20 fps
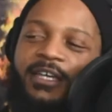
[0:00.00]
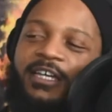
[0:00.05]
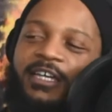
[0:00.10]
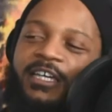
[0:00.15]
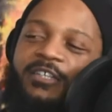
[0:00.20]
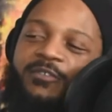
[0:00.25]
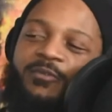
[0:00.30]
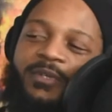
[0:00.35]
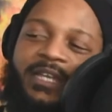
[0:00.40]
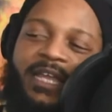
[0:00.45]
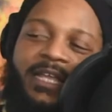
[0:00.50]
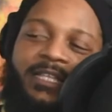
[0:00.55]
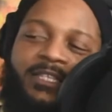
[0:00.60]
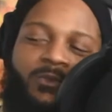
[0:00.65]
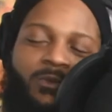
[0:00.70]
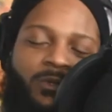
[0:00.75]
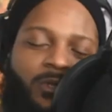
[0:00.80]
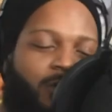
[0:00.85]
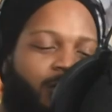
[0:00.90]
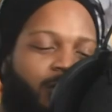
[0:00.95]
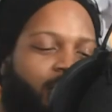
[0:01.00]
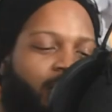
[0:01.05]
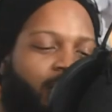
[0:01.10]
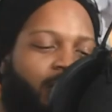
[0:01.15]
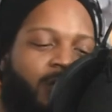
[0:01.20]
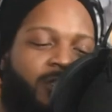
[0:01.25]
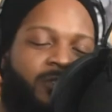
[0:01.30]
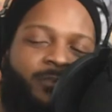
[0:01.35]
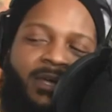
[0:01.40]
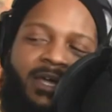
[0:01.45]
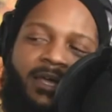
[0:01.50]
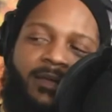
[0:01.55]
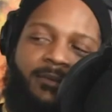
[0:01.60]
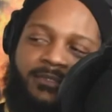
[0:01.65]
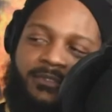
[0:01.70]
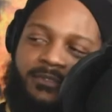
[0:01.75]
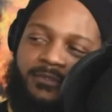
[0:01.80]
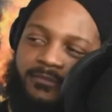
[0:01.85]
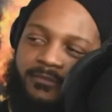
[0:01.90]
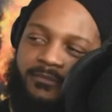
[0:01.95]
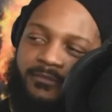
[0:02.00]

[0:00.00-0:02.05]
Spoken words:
Because we not too long ago lost Pops.